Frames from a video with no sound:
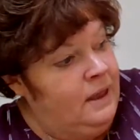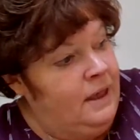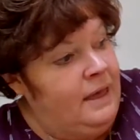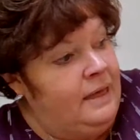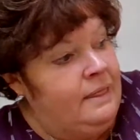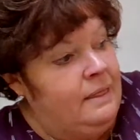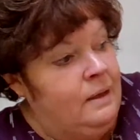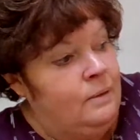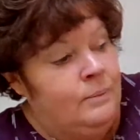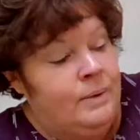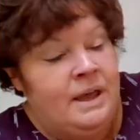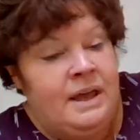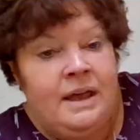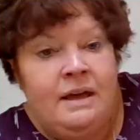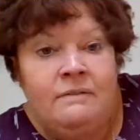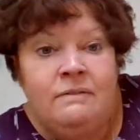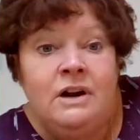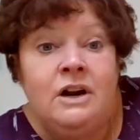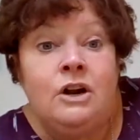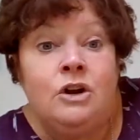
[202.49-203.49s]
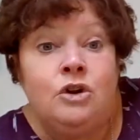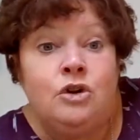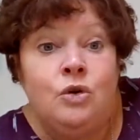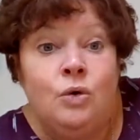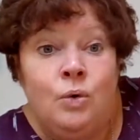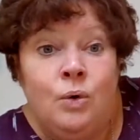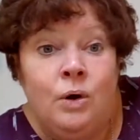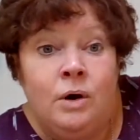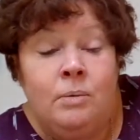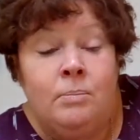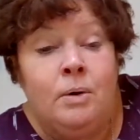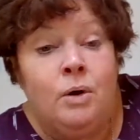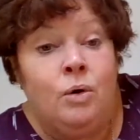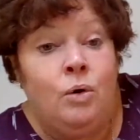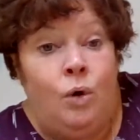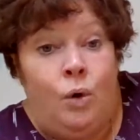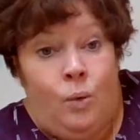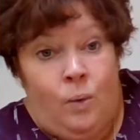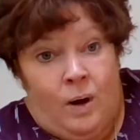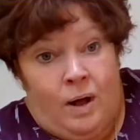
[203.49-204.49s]
And then we have an adorable
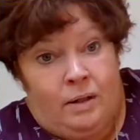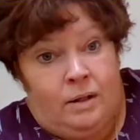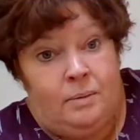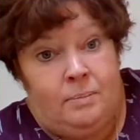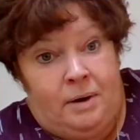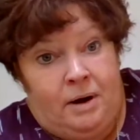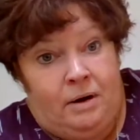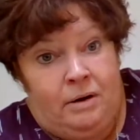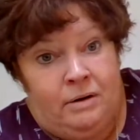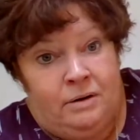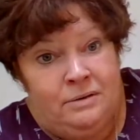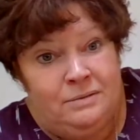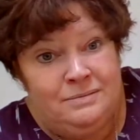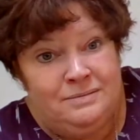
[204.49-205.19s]
koala bear.